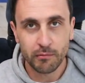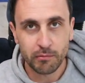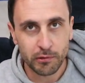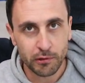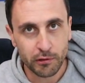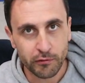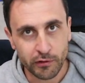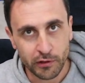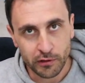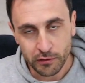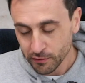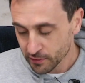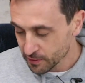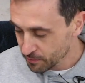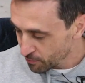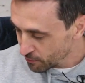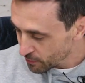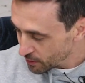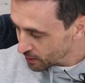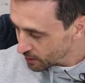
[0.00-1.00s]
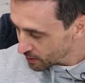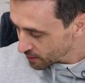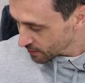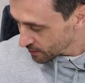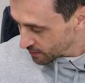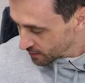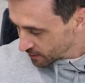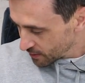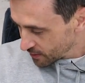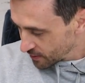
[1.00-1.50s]
velour is pretty
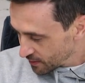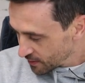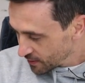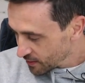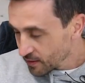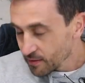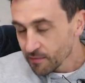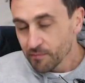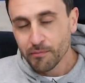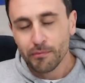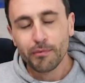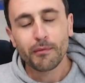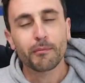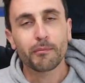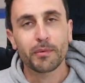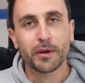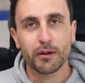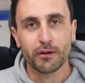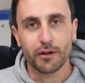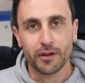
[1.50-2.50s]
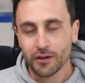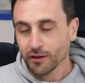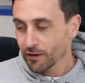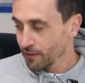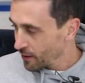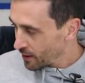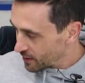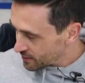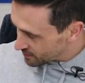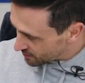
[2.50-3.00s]
period
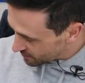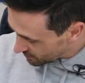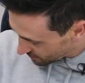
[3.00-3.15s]
correct.